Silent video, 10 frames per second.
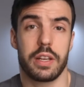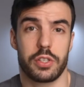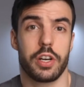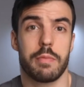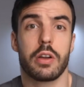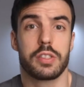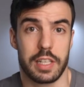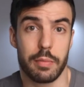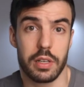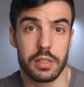a certain amount of
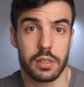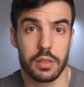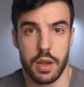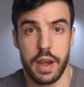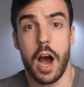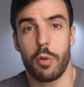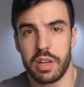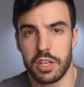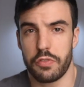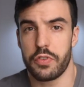stimulus, now
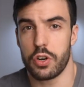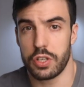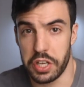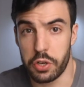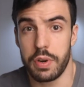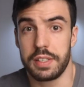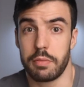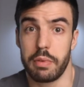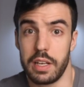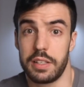because of your decreased
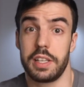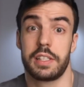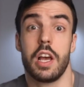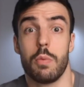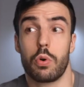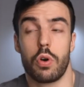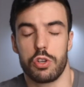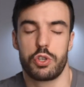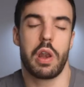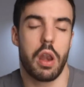abilities, will
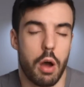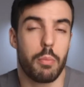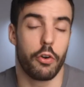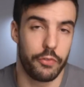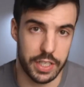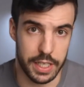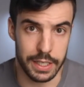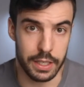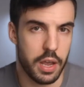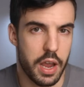cause you a lot more fatigue.
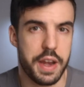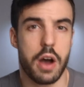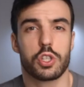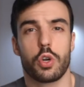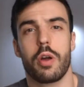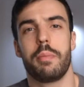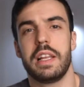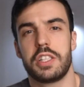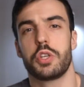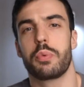And also our
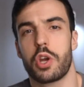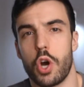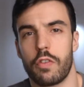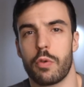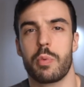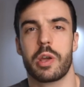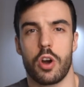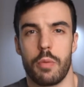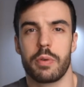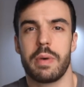ability to recover will be
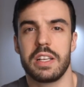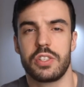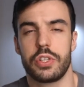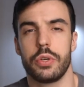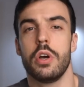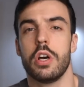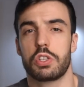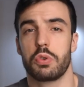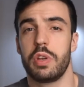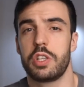compromised too,
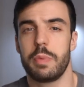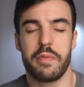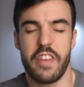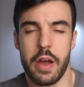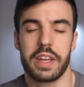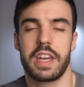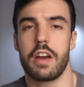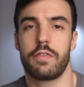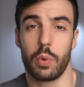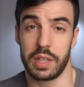so we need to be very
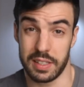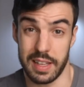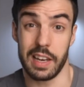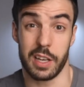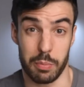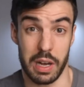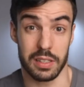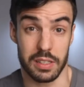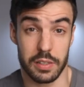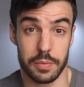careful with this delicate
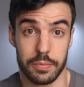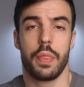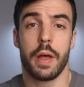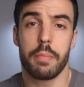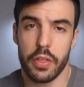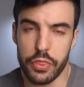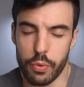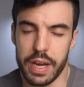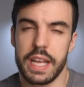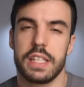balance. Number
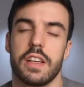3 is